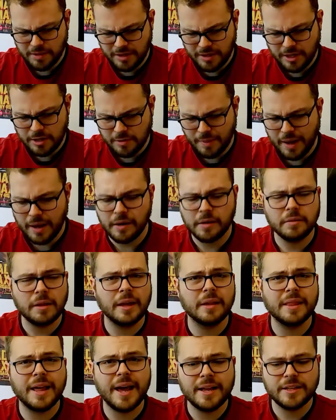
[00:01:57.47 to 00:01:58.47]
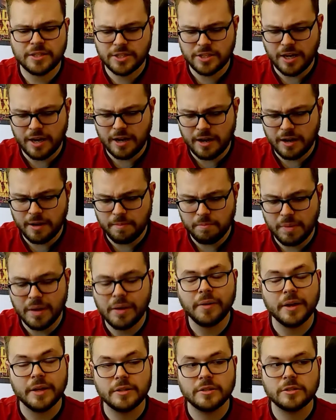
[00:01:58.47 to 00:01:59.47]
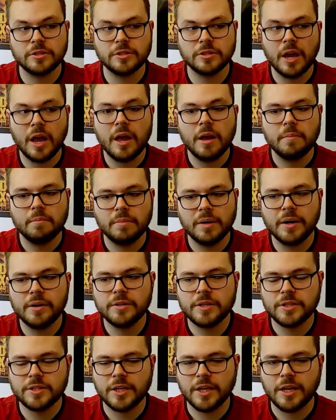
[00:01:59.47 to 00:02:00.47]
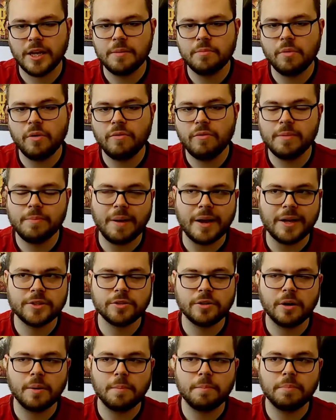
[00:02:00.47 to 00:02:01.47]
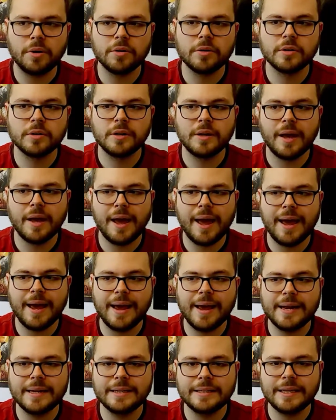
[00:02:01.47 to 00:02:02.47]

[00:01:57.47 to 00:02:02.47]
to think about it. And that's Millions. Millions is the kid movie based on a book, and